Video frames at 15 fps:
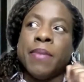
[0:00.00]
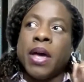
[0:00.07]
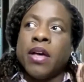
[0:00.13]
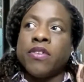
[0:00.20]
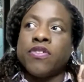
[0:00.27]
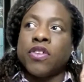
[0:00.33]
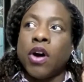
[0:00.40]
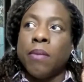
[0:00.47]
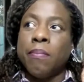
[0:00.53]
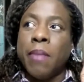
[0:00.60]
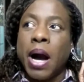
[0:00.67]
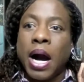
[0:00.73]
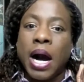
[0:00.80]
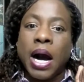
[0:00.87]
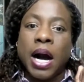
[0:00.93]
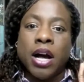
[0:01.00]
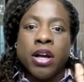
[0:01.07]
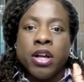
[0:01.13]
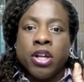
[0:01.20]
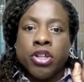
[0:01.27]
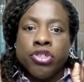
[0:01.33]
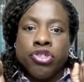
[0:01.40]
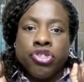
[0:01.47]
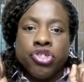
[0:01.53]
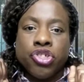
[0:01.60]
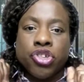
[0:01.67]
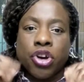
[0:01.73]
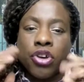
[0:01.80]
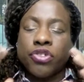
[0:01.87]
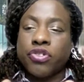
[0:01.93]
Some are
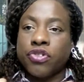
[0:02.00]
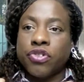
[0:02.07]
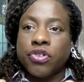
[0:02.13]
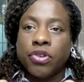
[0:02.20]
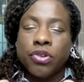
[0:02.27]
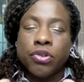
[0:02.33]
just